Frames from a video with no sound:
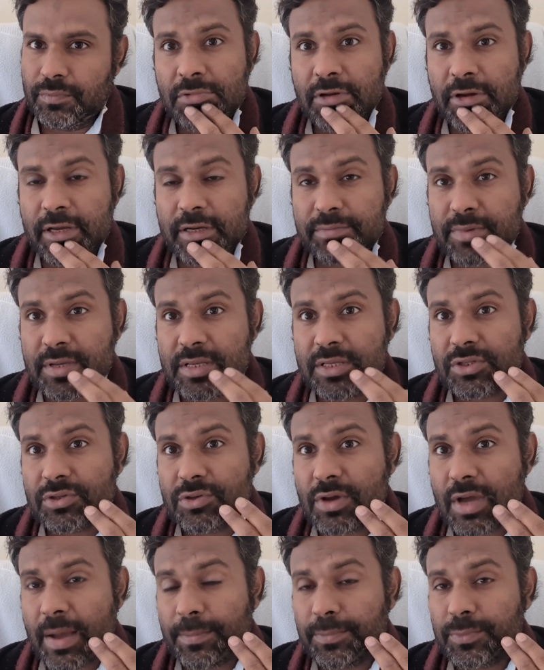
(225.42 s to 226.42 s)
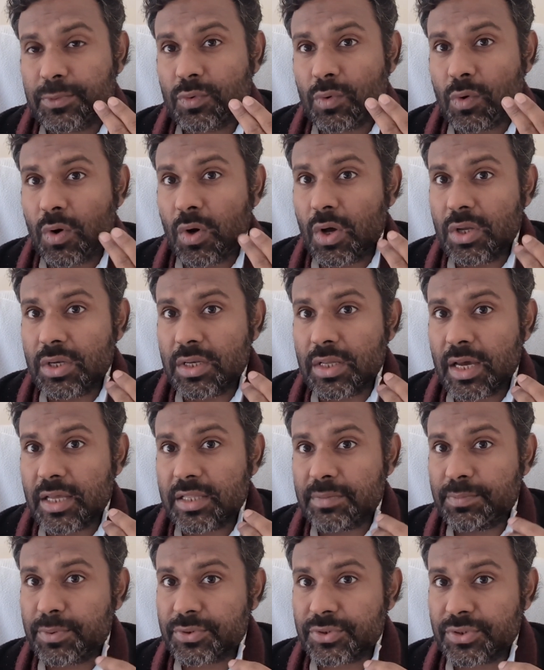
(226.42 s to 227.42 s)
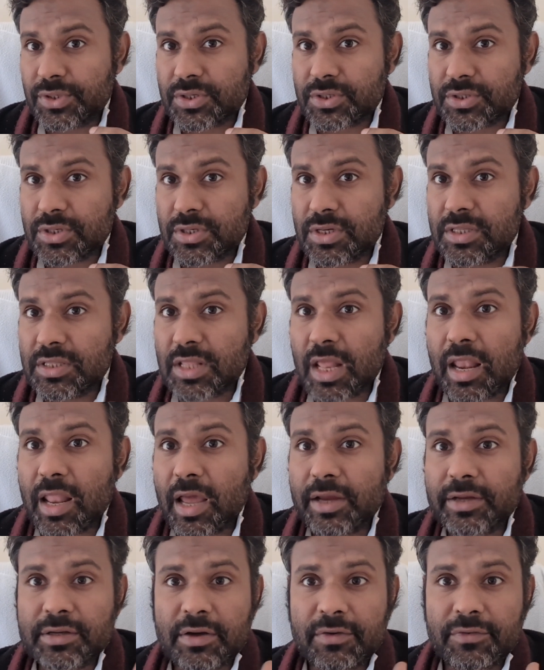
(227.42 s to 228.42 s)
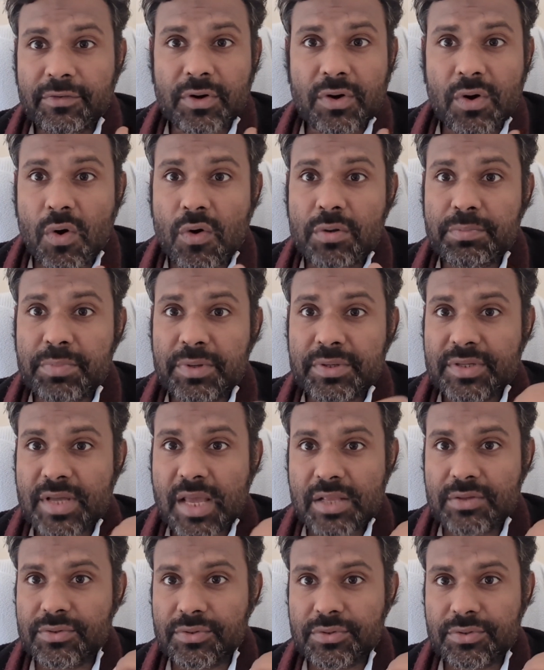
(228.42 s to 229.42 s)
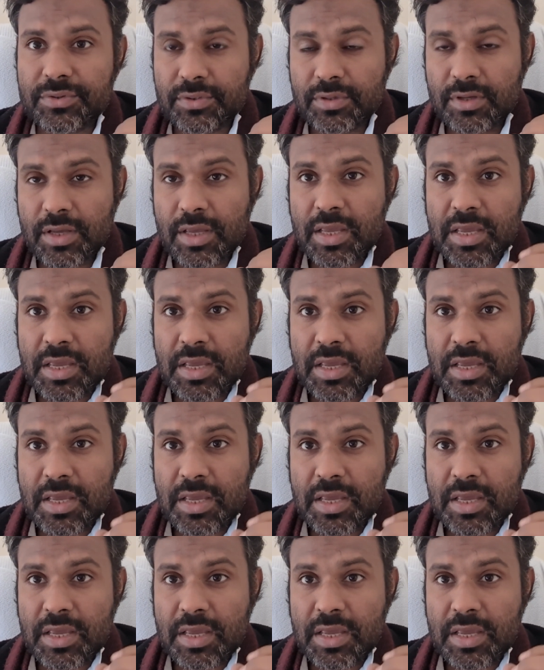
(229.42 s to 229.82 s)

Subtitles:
It means you have to honor the position in the light of your own presence.